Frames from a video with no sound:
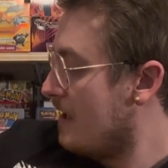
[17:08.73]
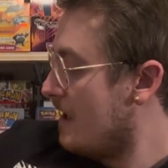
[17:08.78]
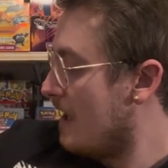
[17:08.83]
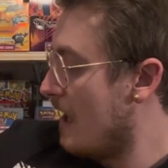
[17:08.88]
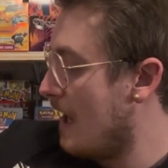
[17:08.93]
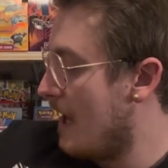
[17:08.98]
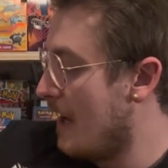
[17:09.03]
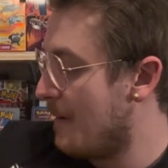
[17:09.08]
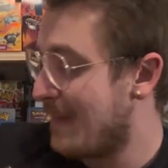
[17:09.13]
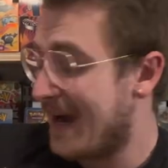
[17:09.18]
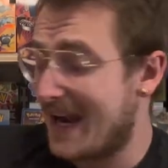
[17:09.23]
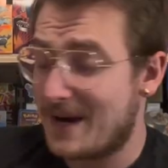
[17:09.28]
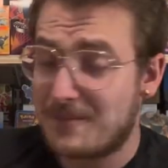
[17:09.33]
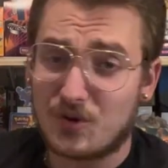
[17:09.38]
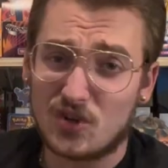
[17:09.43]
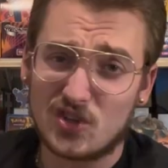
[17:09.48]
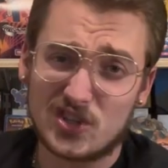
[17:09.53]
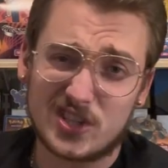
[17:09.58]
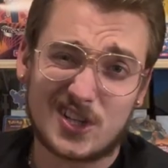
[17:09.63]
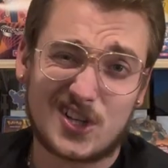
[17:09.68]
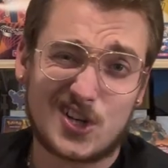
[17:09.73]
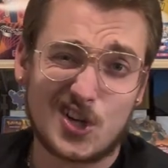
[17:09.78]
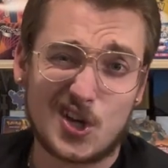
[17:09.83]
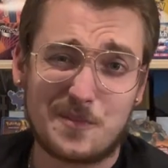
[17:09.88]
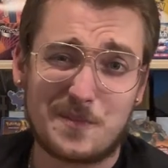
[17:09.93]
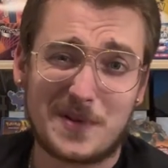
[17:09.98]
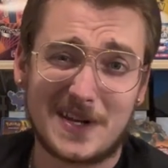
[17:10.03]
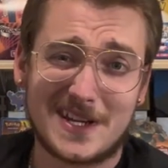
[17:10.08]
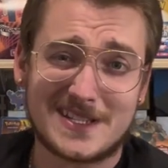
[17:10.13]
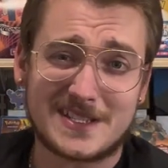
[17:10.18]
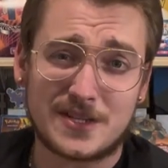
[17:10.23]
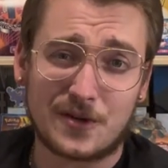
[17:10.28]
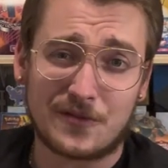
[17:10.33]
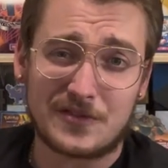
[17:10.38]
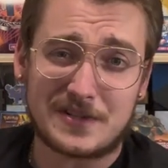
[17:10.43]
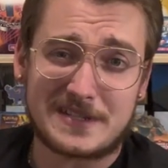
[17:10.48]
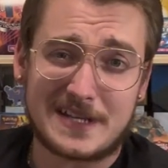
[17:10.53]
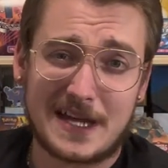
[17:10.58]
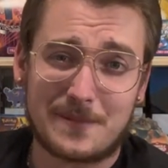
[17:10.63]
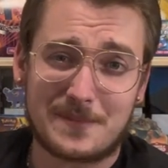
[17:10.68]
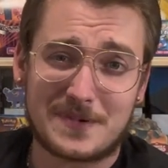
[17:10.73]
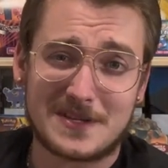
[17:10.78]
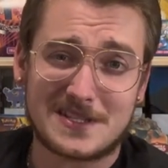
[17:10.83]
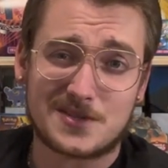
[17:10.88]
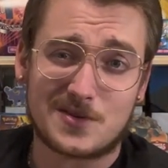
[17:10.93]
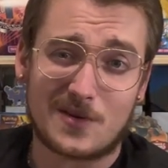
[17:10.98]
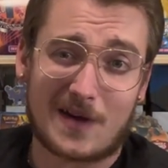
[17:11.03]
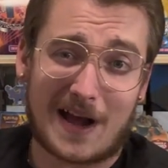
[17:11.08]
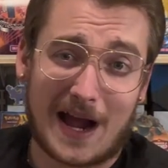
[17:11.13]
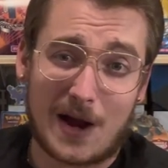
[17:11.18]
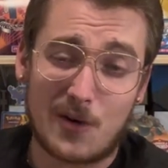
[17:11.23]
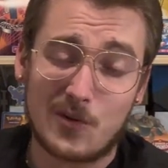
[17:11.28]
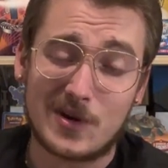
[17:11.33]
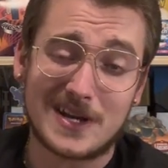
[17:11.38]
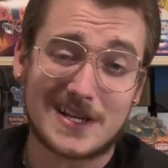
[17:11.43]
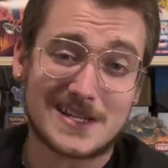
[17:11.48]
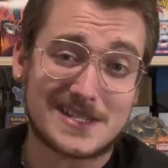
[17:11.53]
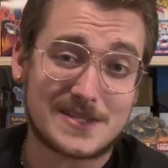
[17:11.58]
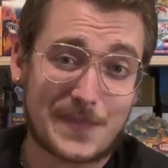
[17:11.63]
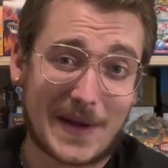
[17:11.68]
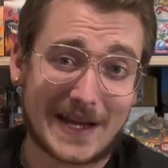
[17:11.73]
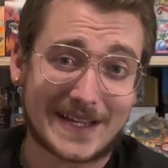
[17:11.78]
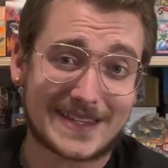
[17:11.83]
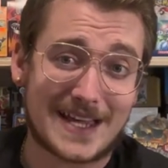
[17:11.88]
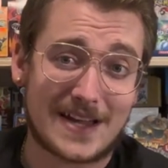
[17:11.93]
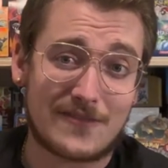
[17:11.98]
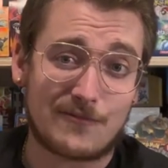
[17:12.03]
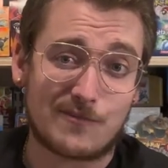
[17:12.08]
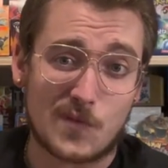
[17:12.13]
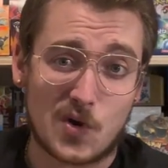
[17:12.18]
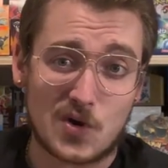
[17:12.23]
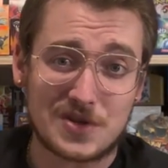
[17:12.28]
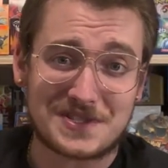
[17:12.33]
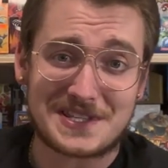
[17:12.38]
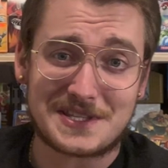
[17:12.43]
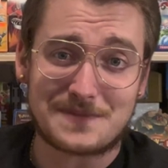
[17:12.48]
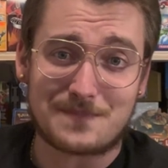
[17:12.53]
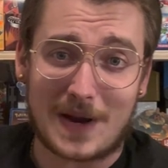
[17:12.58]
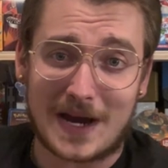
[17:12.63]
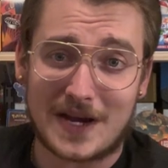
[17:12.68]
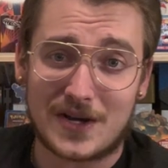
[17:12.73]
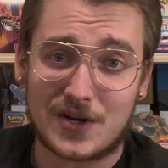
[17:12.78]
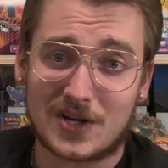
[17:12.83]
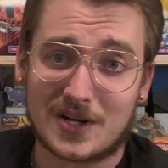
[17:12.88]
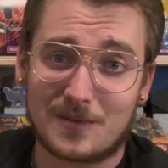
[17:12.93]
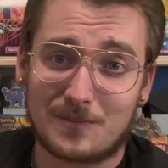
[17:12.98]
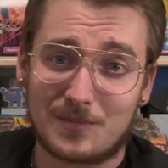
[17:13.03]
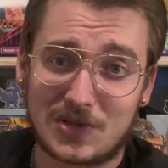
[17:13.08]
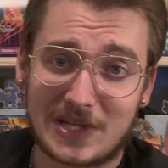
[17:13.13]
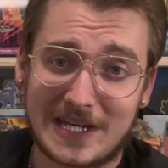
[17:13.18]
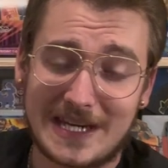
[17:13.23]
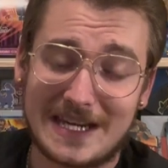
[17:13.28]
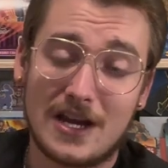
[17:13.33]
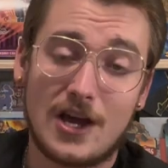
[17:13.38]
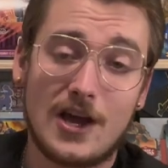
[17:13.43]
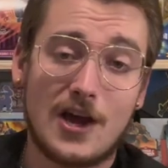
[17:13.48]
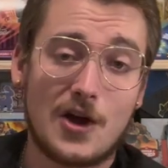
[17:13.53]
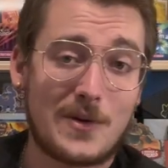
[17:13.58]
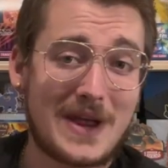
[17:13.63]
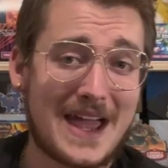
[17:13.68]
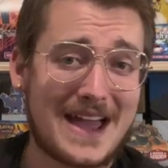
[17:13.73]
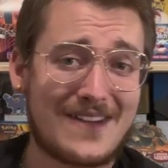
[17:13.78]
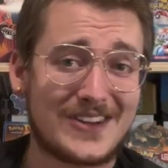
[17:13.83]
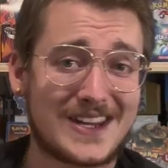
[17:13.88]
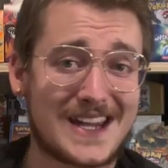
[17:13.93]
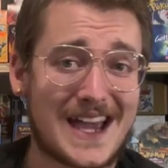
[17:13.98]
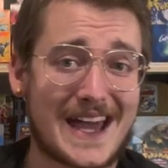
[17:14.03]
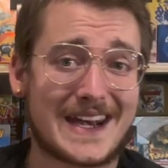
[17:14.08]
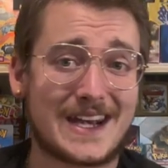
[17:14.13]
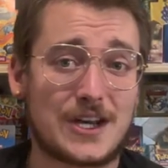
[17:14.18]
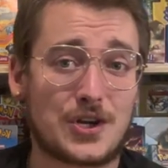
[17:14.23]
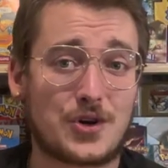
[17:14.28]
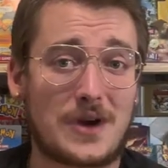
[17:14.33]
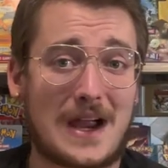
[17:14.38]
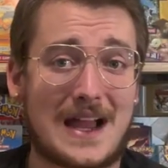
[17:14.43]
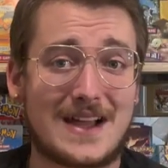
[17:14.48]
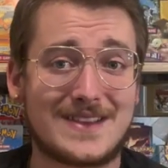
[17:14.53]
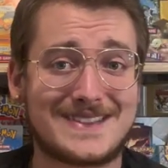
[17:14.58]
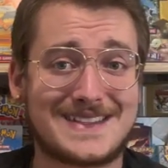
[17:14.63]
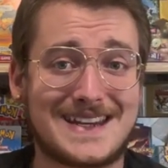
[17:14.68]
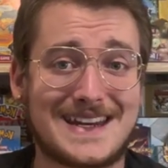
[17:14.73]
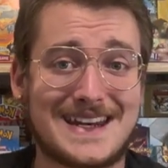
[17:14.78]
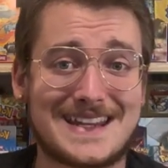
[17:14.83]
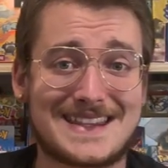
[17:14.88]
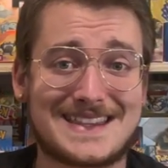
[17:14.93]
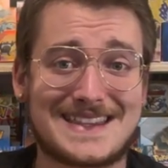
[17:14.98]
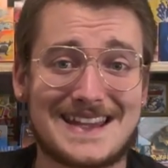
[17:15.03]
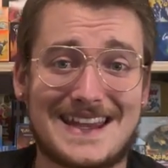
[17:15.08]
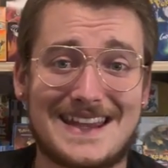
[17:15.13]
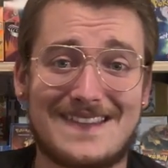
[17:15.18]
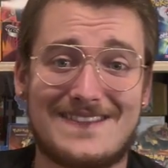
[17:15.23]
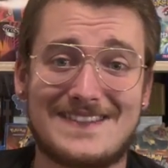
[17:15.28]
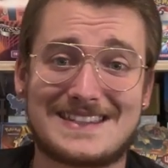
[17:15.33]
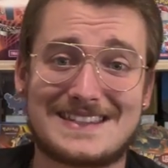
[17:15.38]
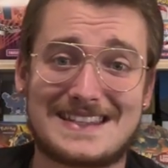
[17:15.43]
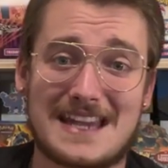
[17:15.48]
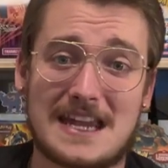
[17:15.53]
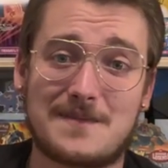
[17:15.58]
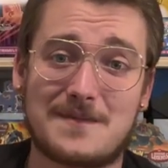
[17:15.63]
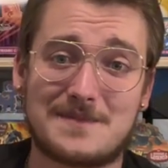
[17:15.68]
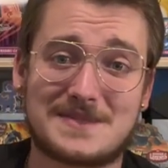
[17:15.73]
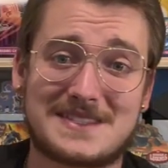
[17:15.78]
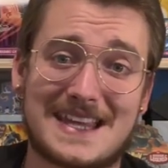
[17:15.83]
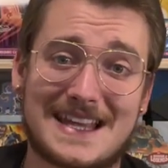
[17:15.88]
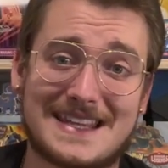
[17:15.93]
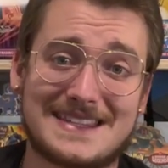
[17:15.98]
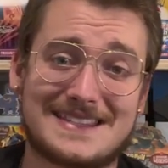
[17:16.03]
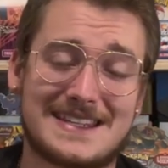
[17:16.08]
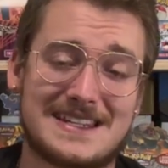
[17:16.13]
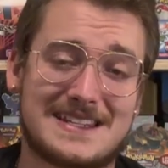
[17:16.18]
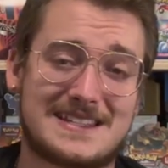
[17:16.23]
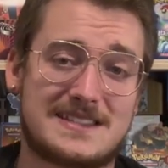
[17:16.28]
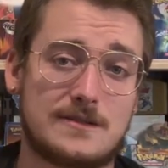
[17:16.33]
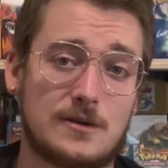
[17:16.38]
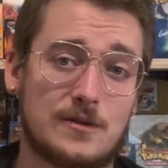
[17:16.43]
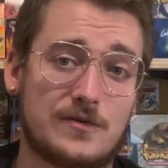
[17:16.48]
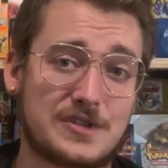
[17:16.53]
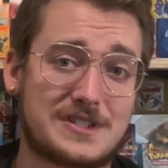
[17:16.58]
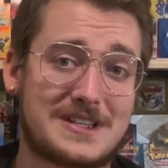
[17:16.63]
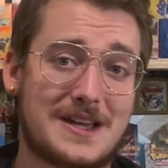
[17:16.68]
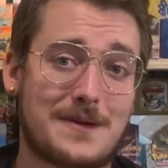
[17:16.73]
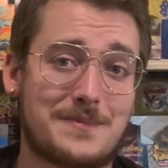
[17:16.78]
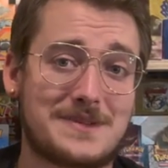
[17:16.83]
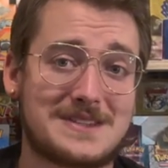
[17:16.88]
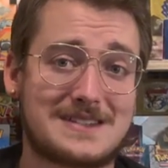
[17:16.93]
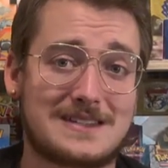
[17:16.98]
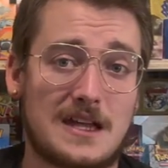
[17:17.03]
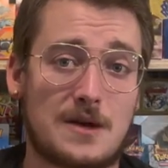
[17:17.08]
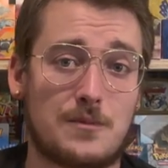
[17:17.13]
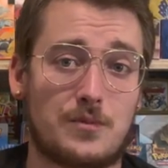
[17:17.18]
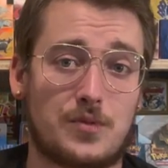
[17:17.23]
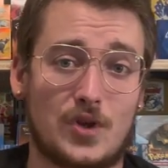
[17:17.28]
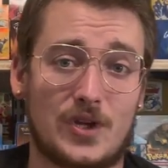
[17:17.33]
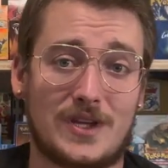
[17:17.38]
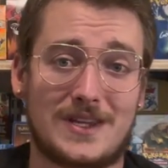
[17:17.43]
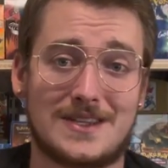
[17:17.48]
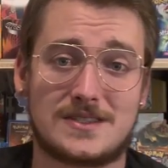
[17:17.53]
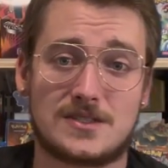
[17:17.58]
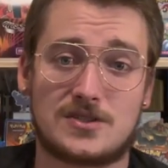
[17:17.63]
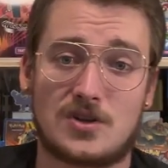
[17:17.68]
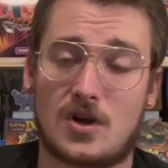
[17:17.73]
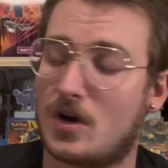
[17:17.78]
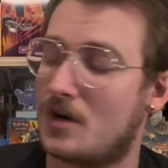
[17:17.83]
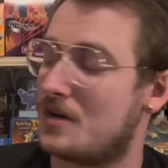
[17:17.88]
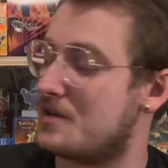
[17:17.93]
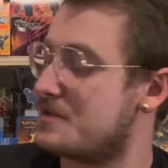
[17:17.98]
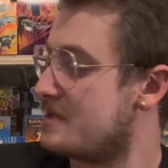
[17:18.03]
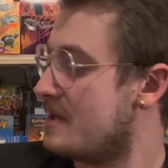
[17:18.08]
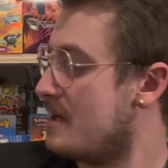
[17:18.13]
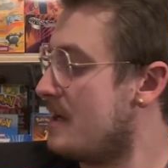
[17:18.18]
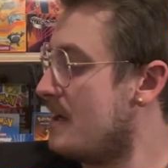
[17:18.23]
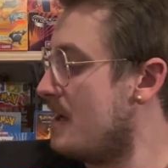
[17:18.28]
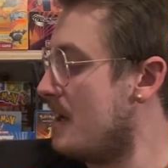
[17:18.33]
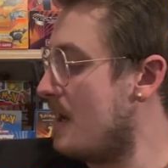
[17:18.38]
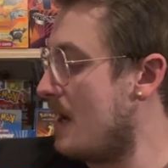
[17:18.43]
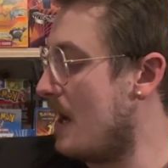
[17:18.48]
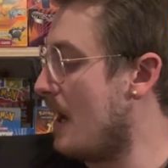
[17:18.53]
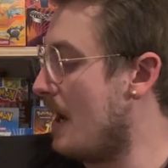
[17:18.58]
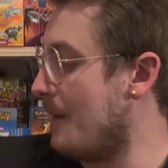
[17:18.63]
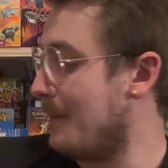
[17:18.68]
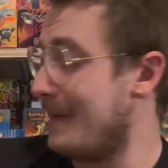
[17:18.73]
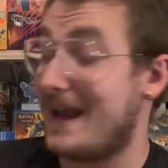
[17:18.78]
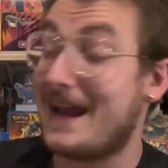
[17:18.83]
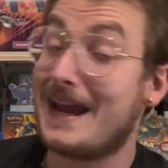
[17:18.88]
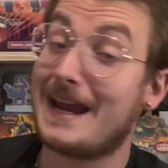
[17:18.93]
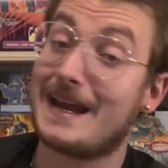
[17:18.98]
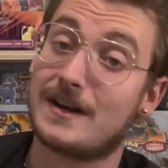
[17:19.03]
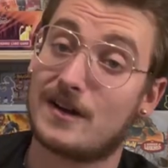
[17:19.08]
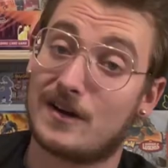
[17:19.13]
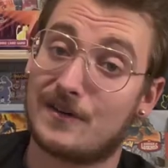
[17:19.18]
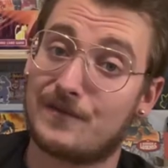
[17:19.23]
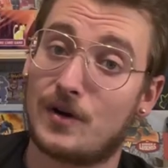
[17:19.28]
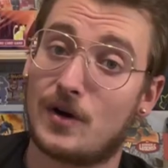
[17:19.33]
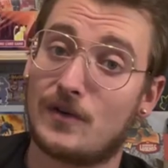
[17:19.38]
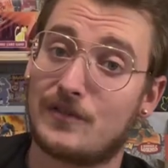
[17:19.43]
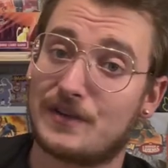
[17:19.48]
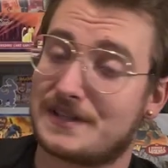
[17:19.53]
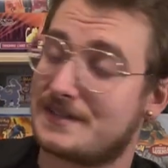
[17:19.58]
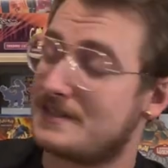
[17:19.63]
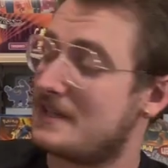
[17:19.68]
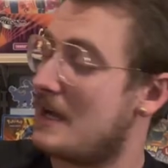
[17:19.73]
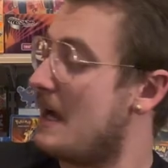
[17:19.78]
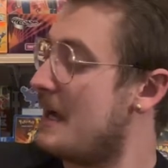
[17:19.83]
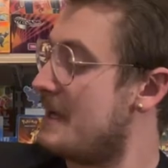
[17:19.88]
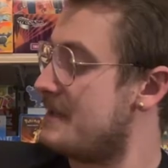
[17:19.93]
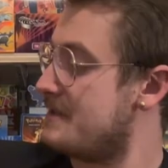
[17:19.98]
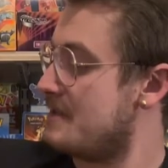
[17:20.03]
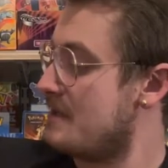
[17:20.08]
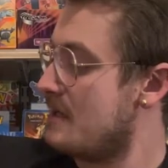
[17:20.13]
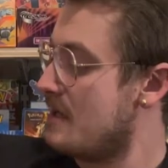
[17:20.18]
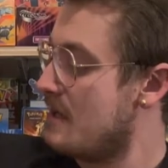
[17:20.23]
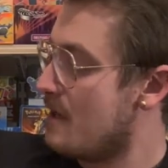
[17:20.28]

Um, I pulled a good bit of Silver Tempest, so I would expect to have most of this binder complete. We haven't gotten into Crown Zenith in the same sense as Silver Tempest and Brilliant Stars um, and Evolving Skies.